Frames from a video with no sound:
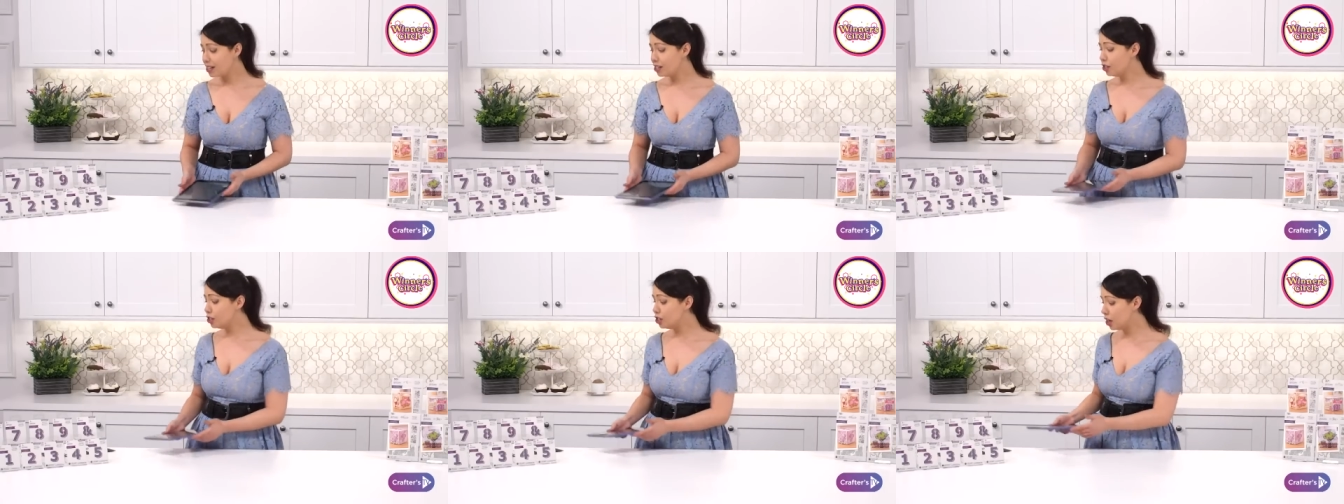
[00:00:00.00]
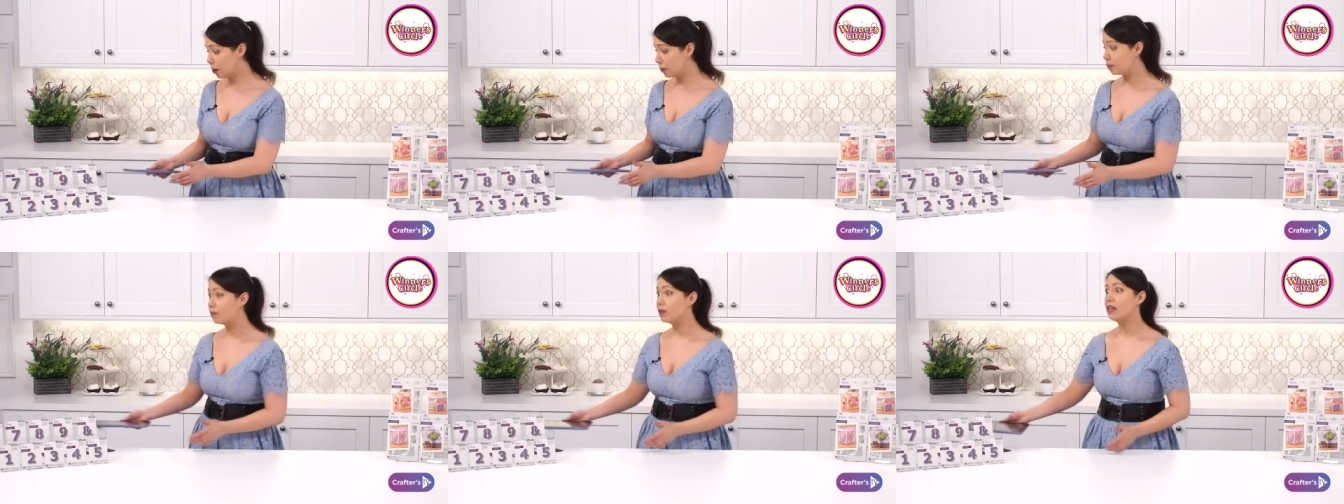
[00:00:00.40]

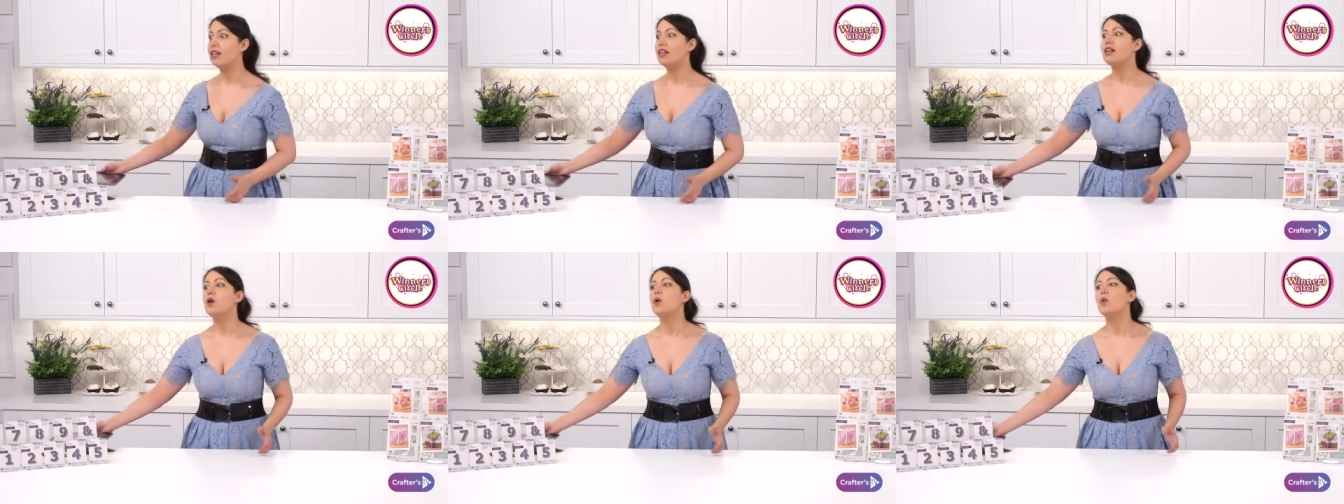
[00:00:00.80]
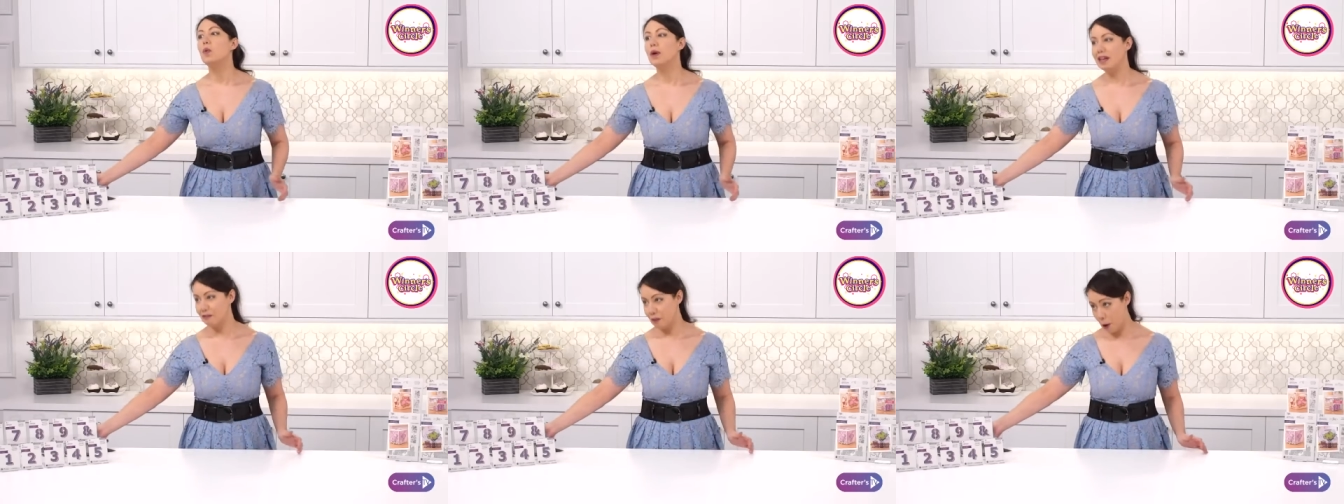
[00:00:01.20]
So
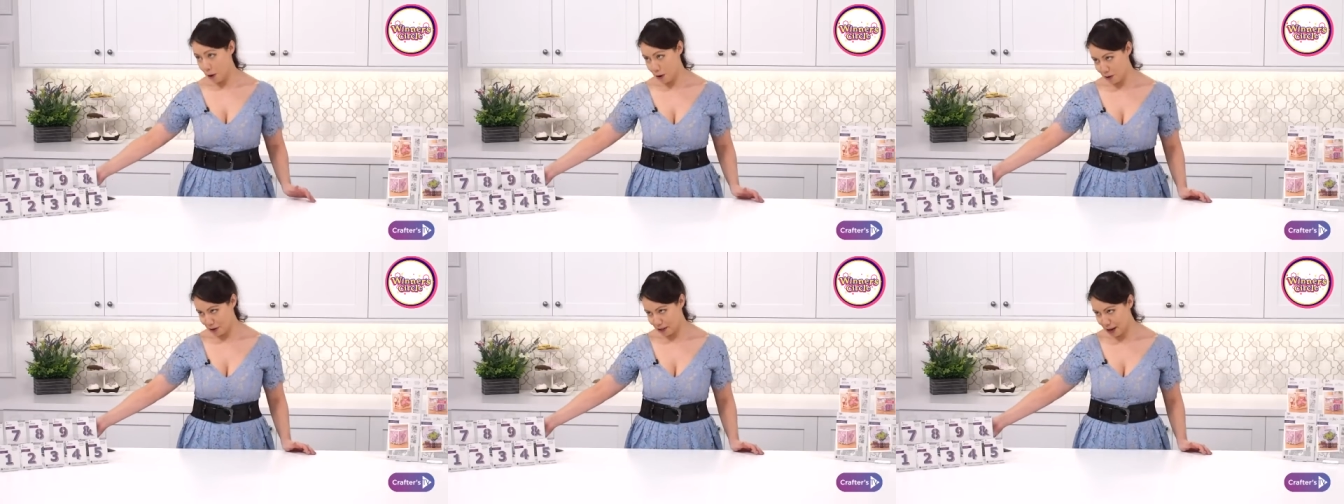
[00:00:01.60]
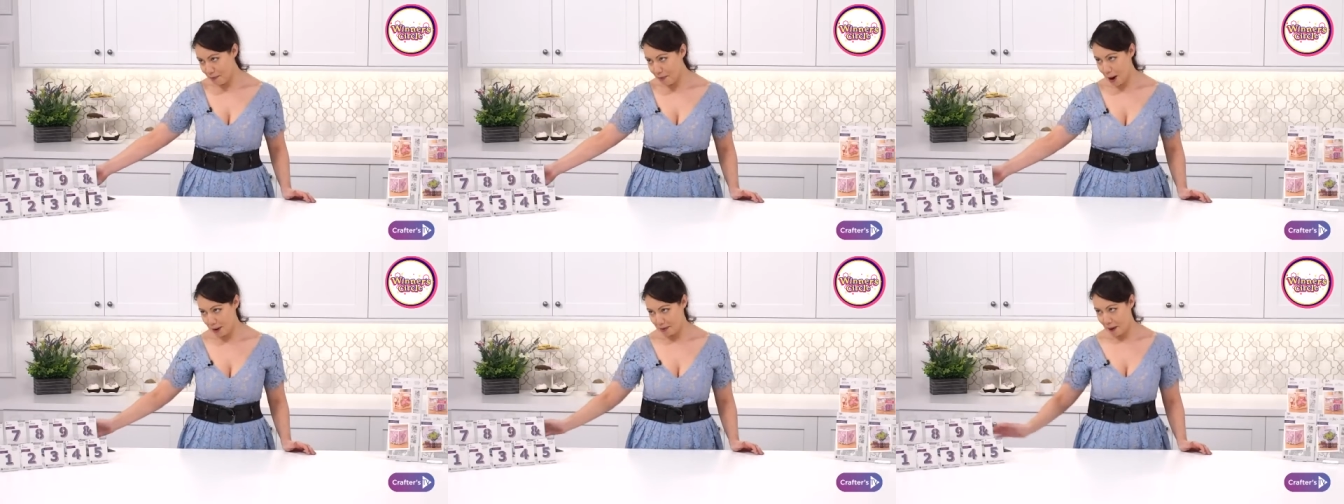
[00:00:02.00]
we've got another
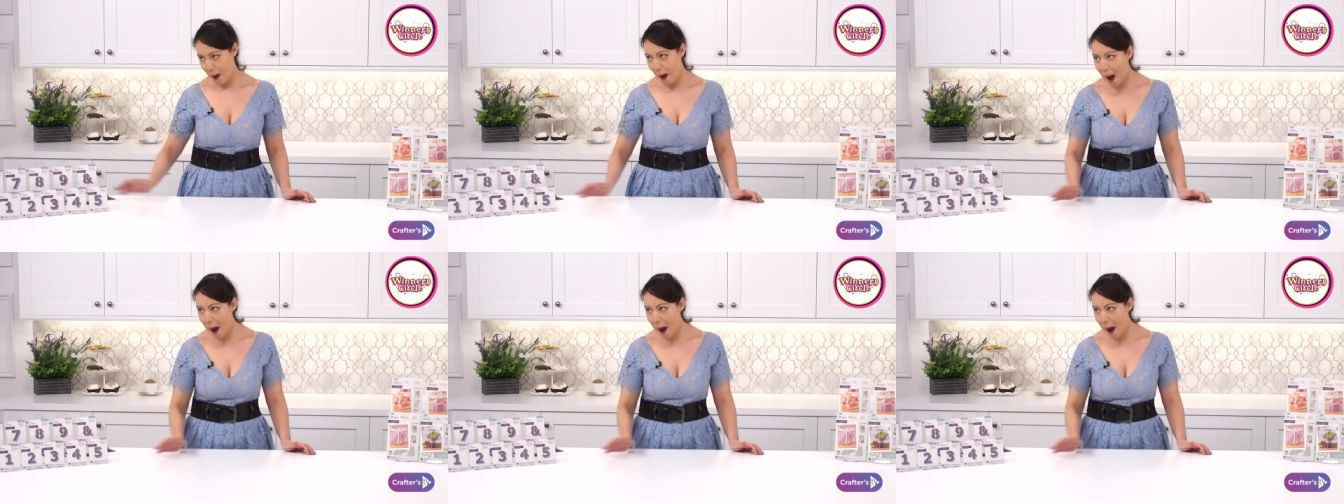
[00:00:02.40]
demo,